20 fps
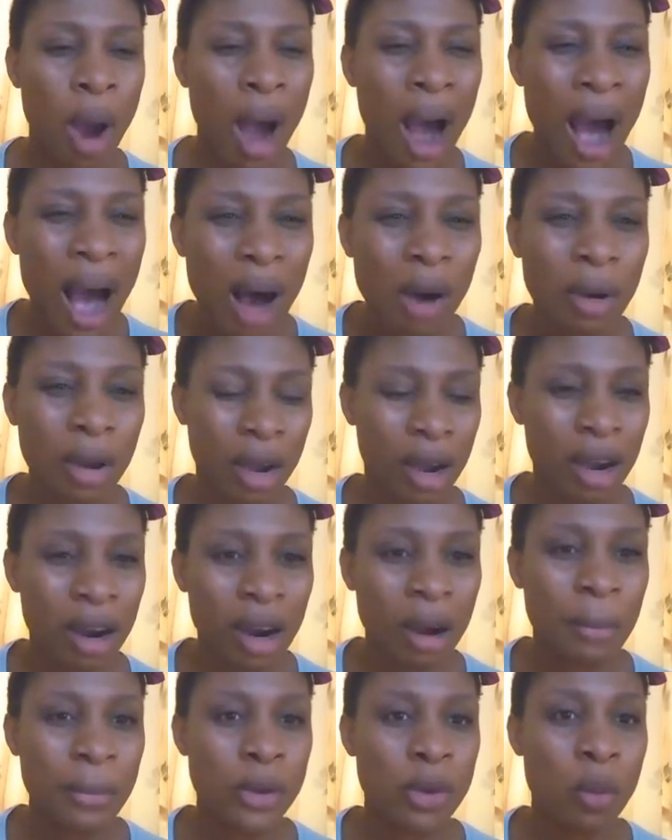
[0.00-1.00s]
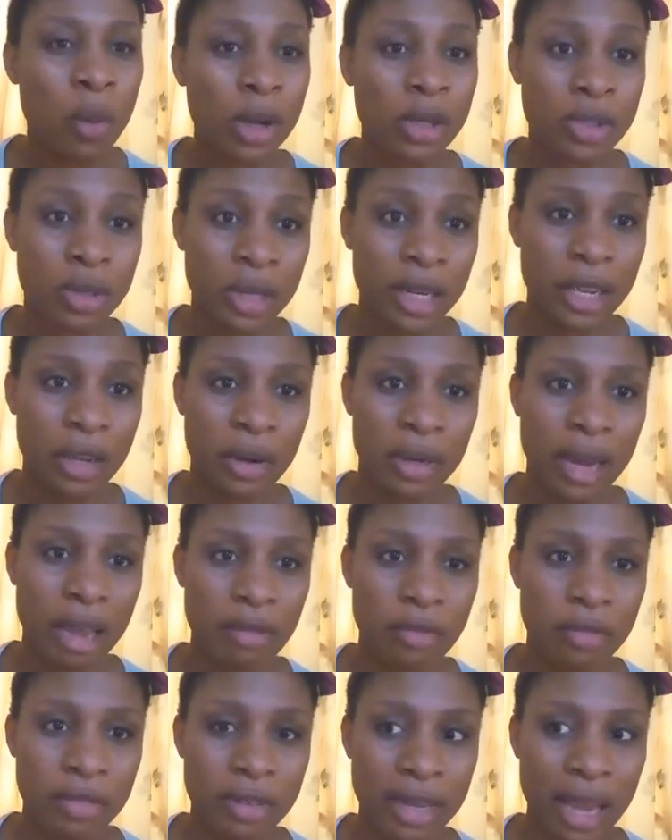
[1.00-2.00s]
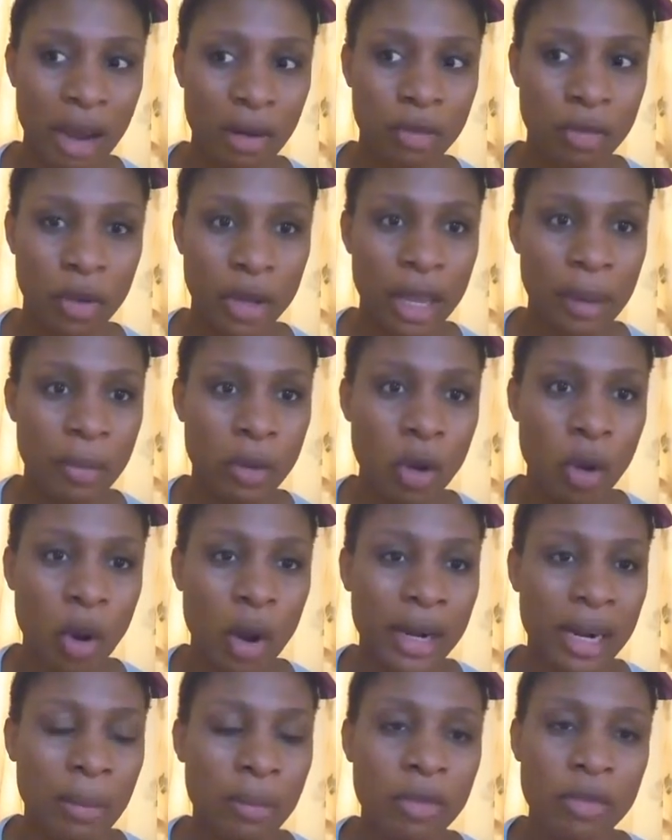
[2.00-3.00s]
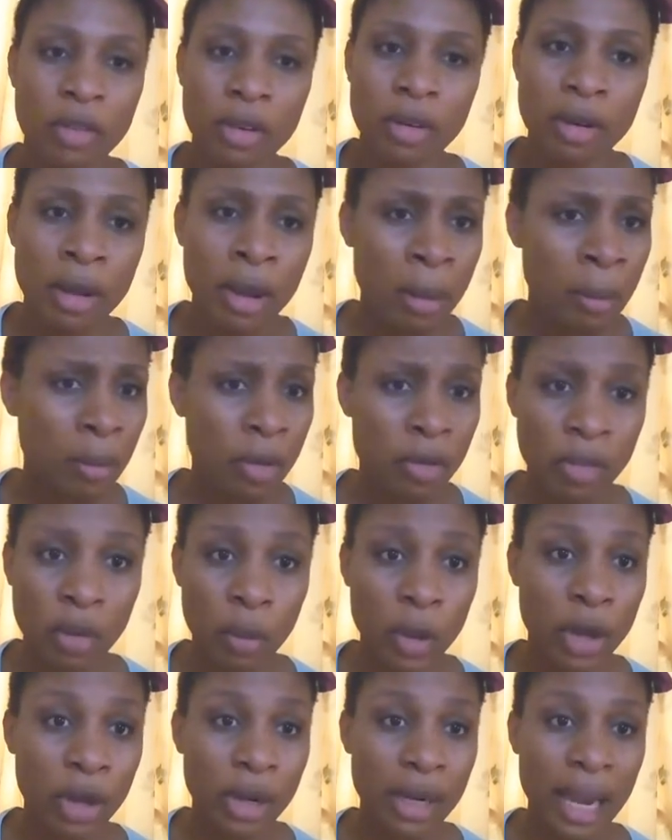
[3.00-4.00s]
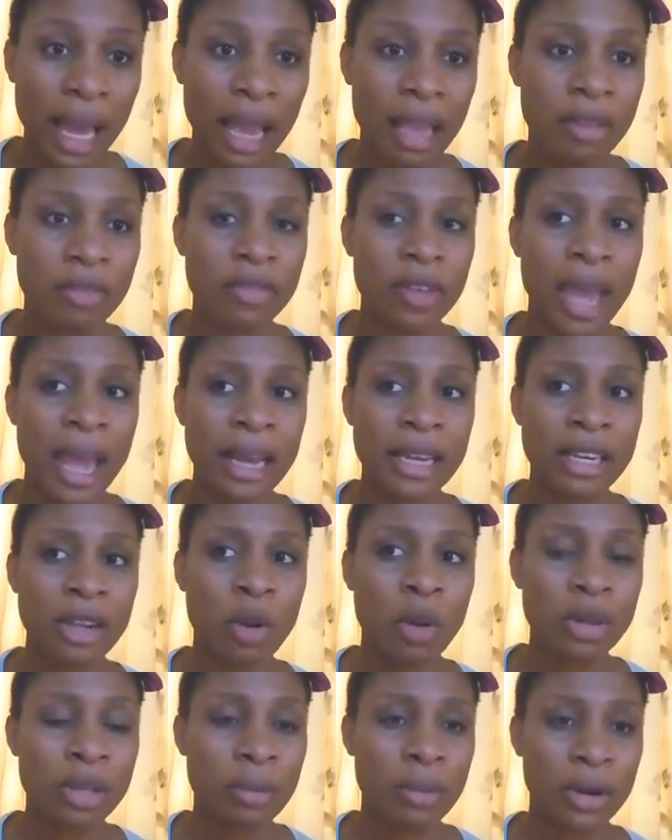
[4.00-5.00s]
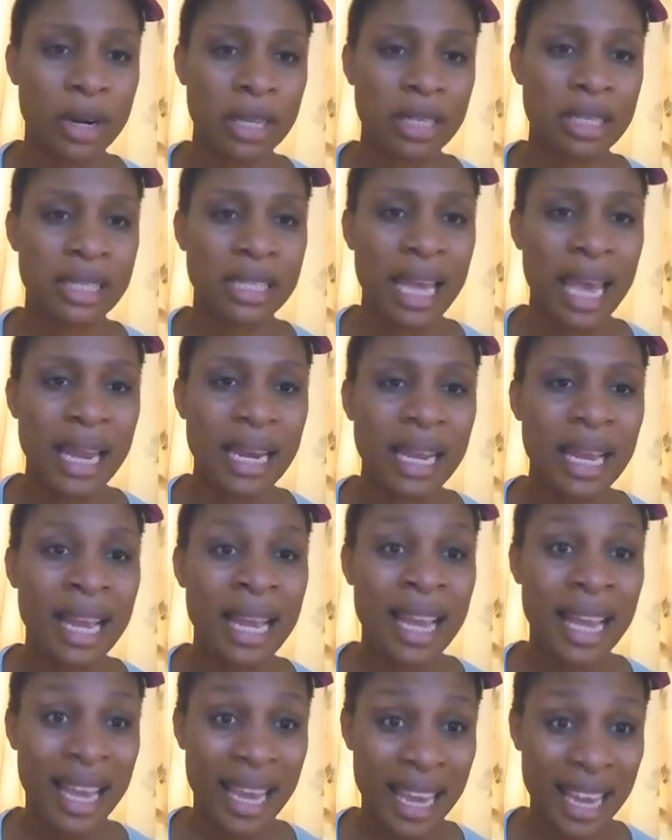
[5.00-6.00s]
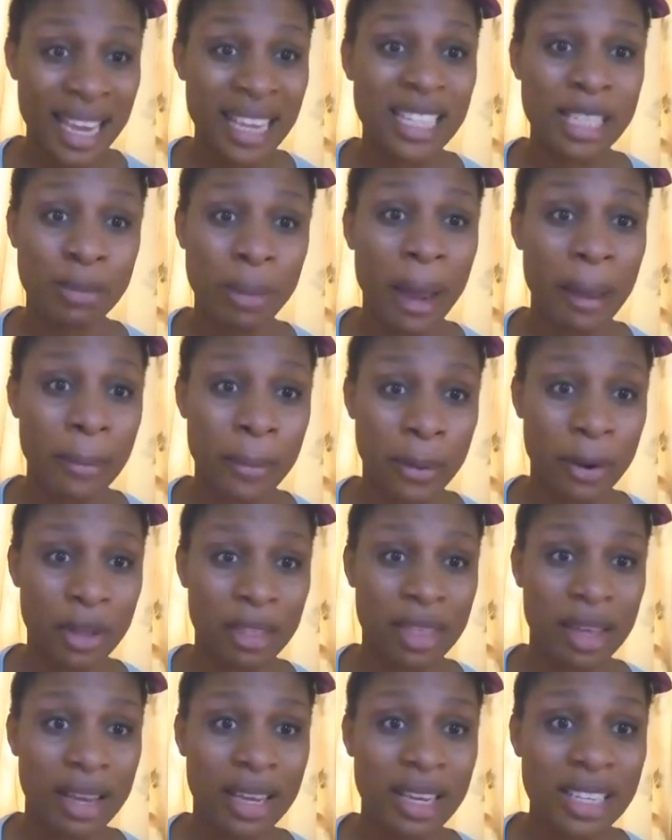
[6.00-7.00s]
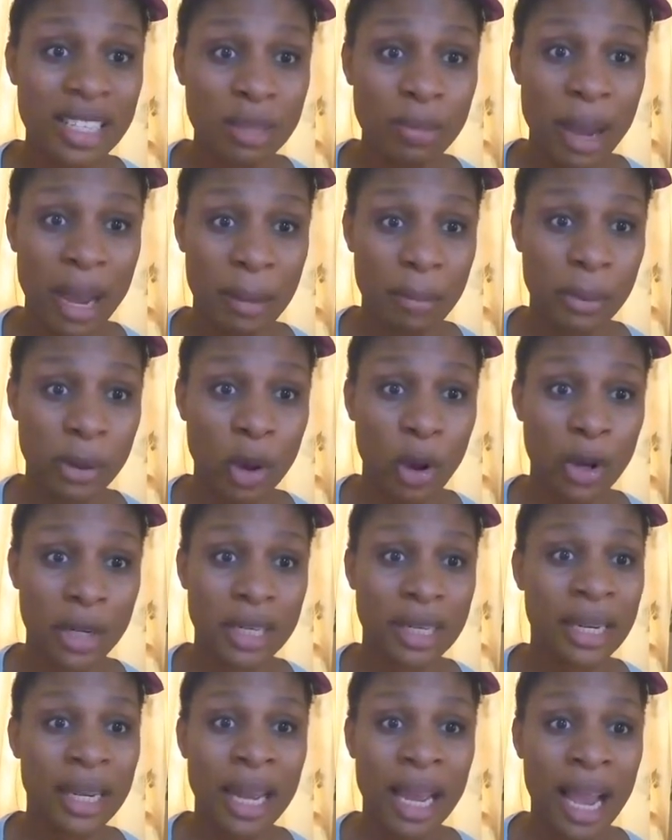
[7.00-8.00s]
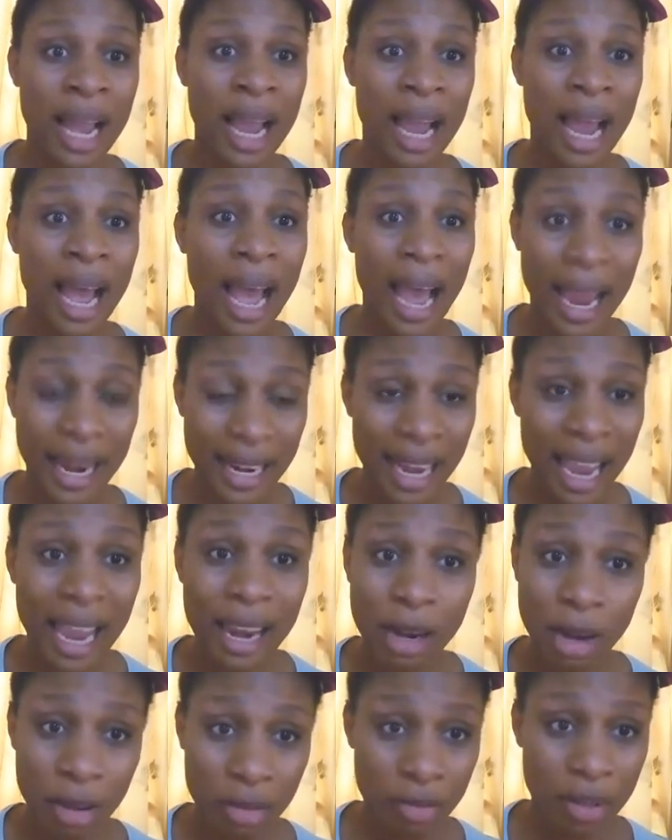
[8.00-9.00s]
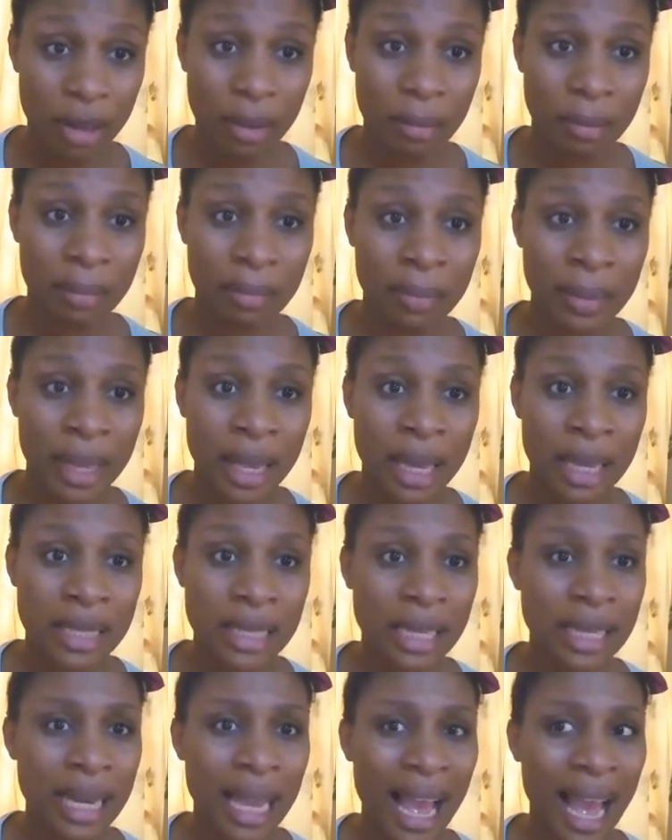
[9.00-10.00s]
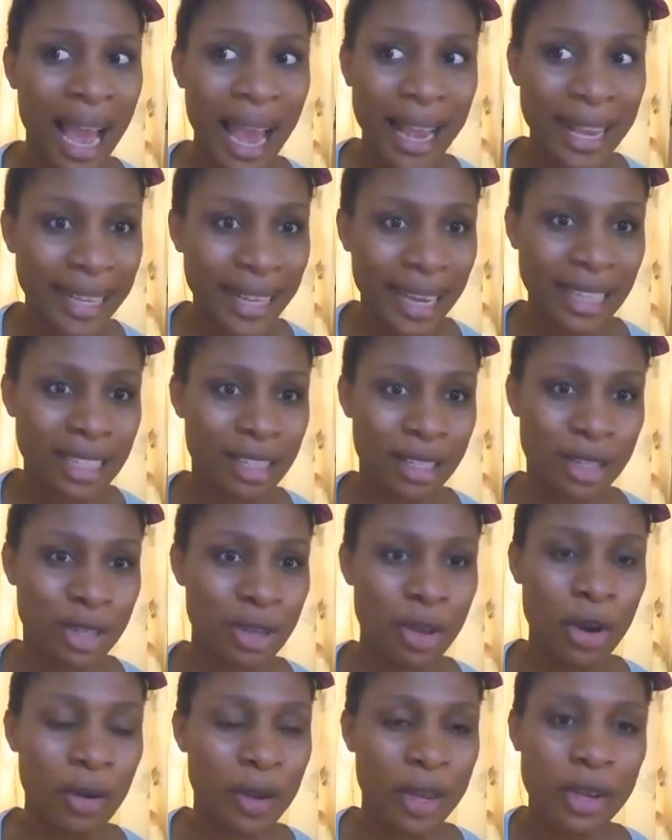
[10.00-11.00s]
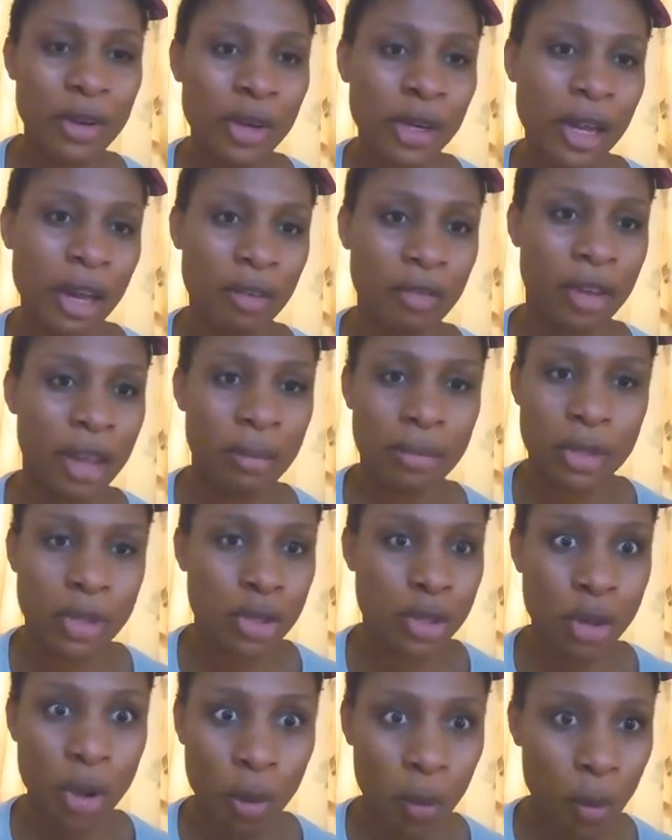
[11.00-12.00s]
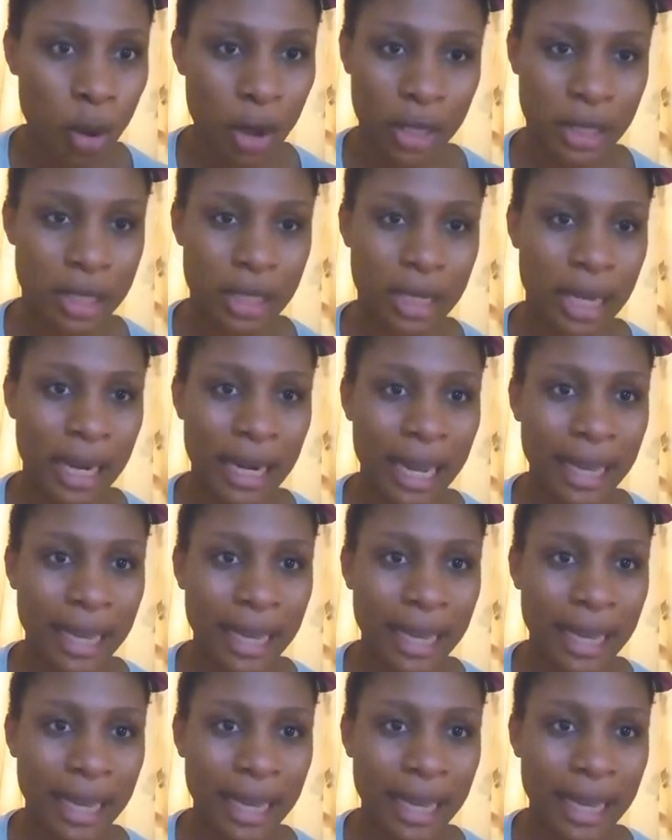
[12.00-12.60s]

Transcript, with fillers: How come you want to lay your life down for him? Go on and move on, move on with your life. And the older brother said, He's my brother, he's my blood, and I love him. said, I get the story. You love him, so what?